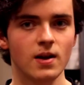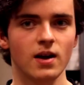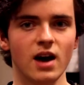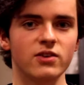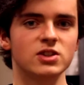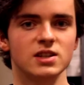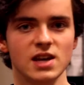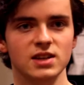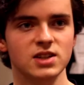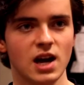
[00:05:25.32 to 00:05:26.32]
obviously, it
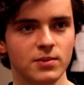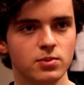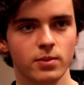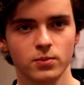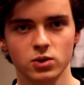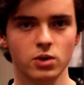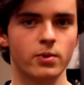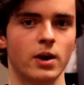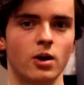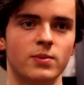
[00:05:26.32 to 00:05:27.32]
takes time to
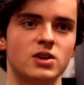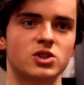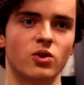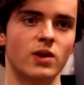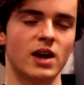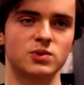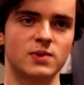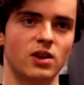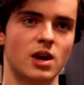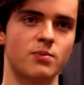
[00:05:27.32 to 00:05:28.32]
prepare a piece, so it hasn't
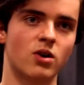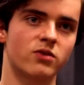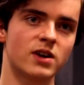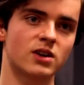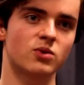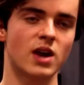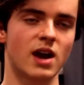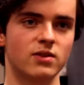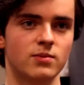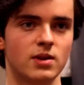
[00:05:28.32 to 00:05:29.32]
been, like, perfect. We've
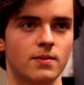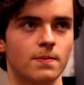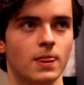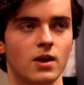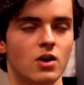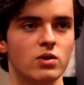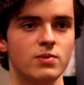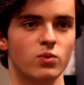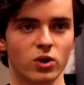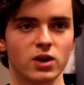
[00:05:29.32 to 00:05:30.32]

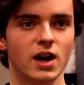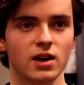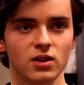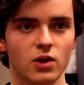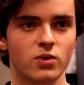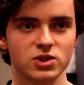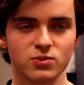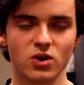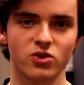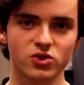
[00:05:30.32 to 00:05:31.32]
been working on it, like, with some
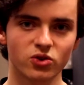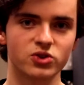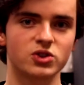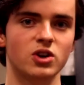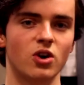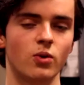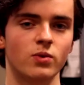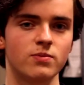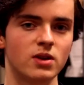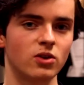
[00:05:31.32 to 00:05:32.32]
rehearsals. You know,
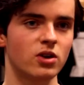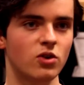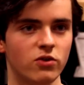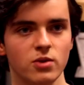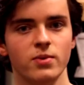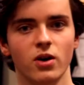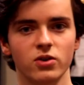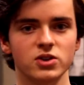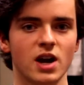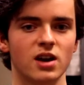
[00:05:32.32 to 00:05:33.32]
we've been looking over the
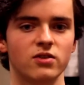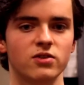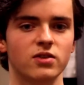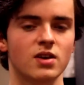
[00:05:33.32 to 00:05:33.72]
parts, kind of